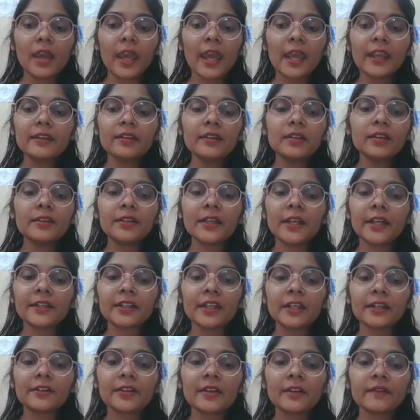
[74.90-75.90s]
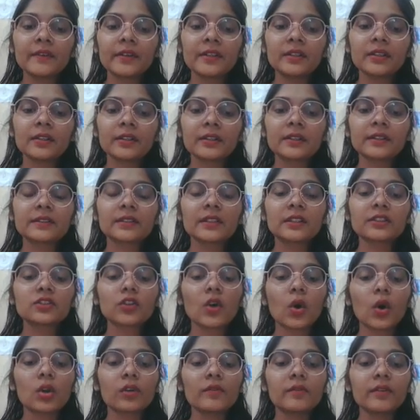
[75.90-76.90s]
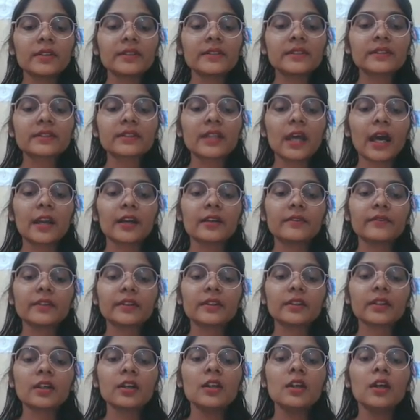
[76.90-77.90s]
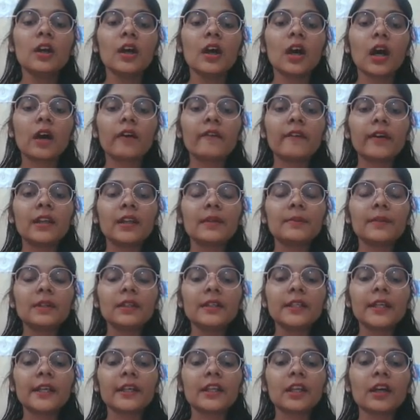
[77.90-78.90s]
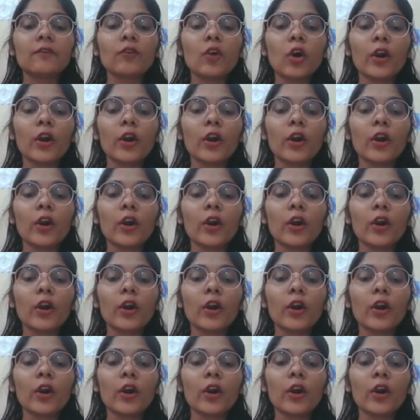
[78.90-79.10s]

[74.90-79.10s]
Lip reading: And the data driven research always start with the available data.